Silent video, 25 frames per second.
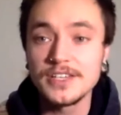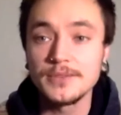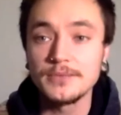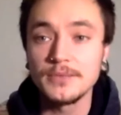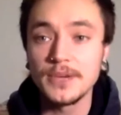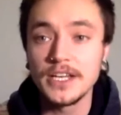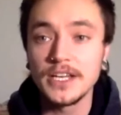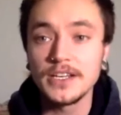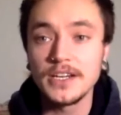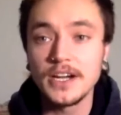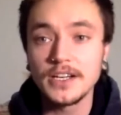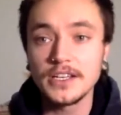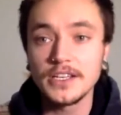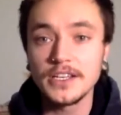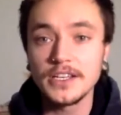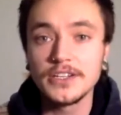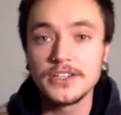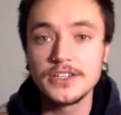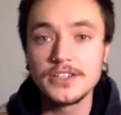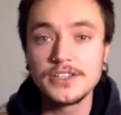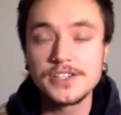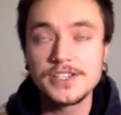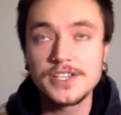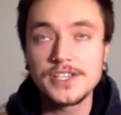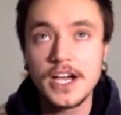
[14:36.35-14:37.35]
In my young
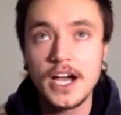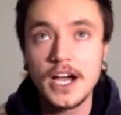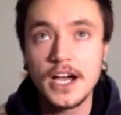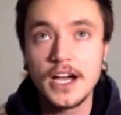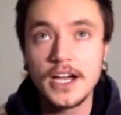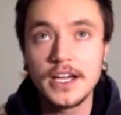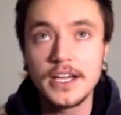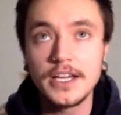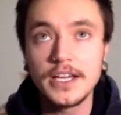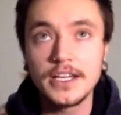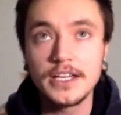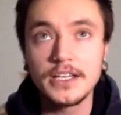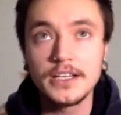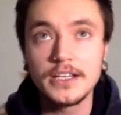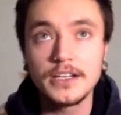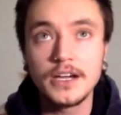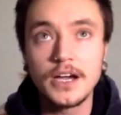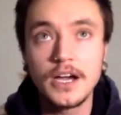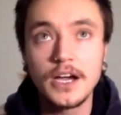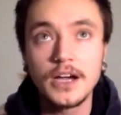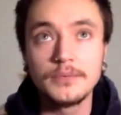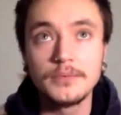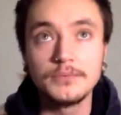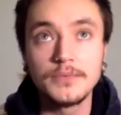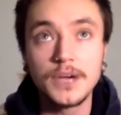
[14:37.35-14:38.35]
years, I
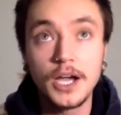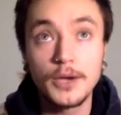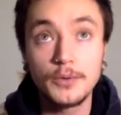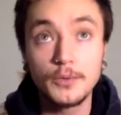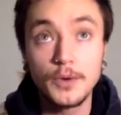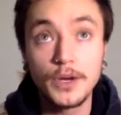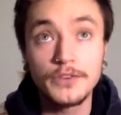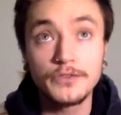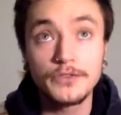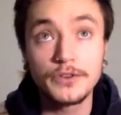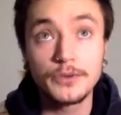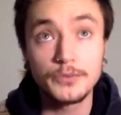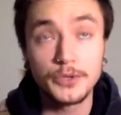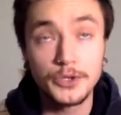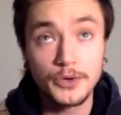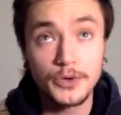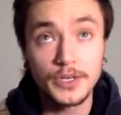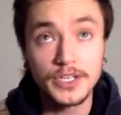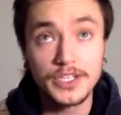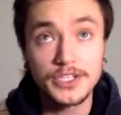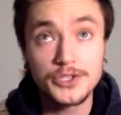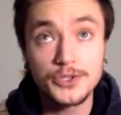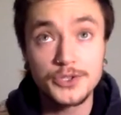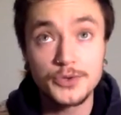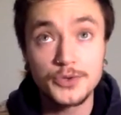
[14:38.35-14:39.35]
went from
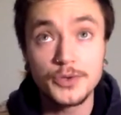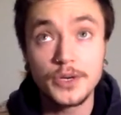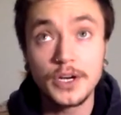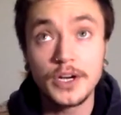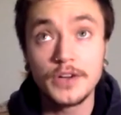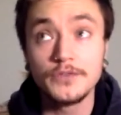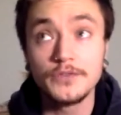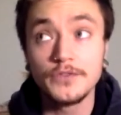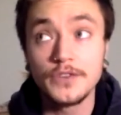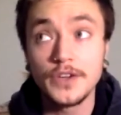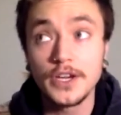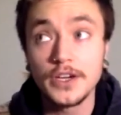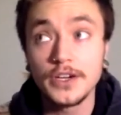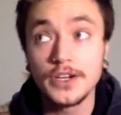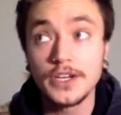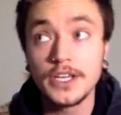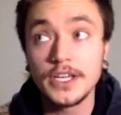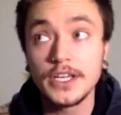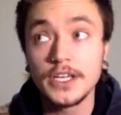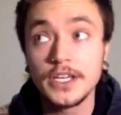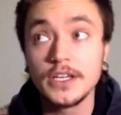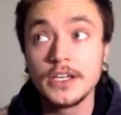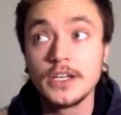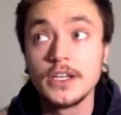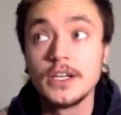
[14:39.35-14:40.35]
going to a
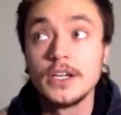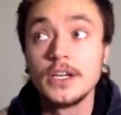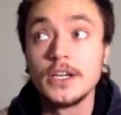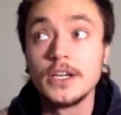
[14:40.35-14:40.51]
very